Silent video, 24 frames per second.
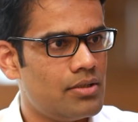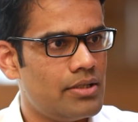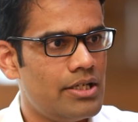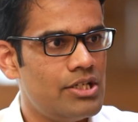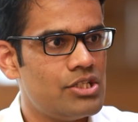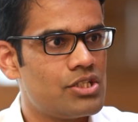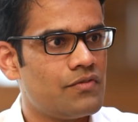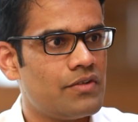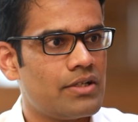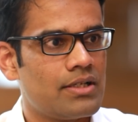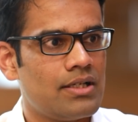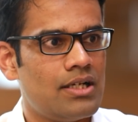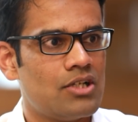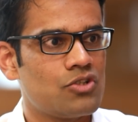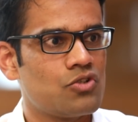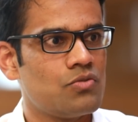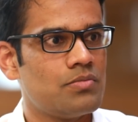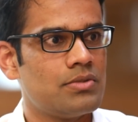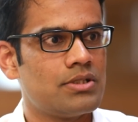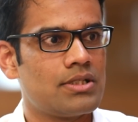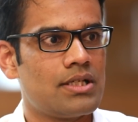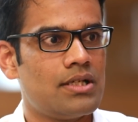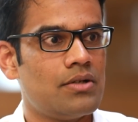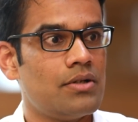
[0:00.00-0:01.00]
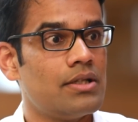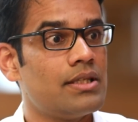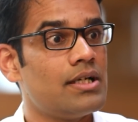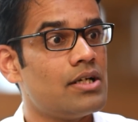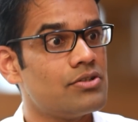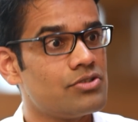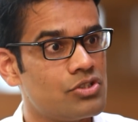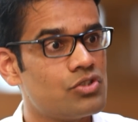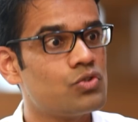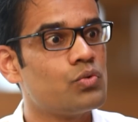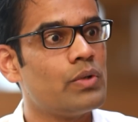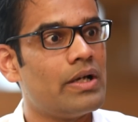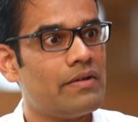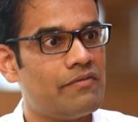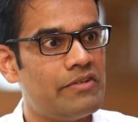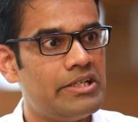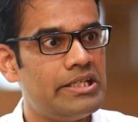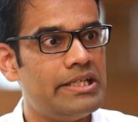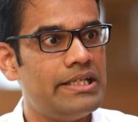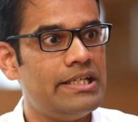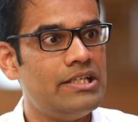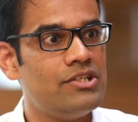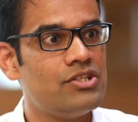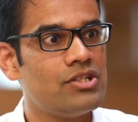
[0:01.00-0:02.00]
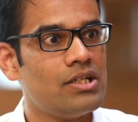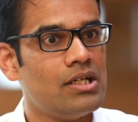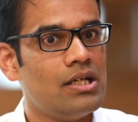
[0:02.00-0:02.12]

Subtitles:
Each of our classrooms is around 1,000 square feet each.